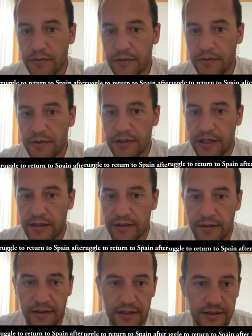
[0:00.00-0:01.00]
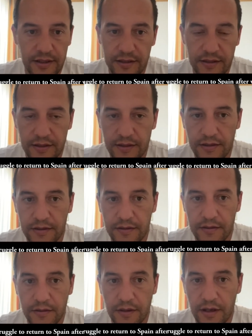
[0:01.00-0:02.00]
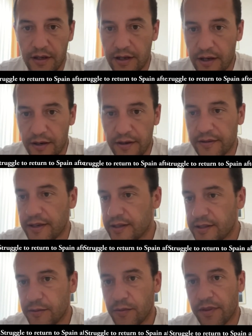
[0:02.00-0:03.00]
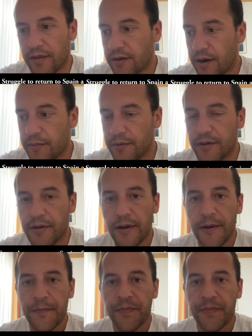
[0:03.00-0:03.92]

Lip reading: sent us a car, a taxi with a driver,